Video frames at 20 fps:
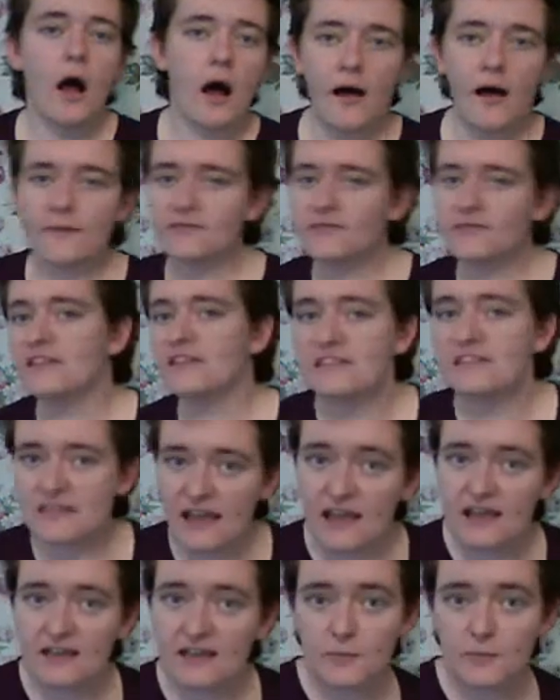off to the
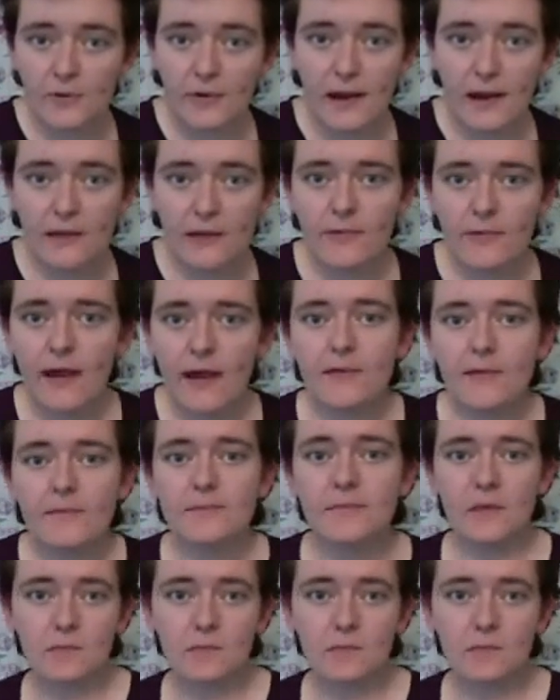side of the parade route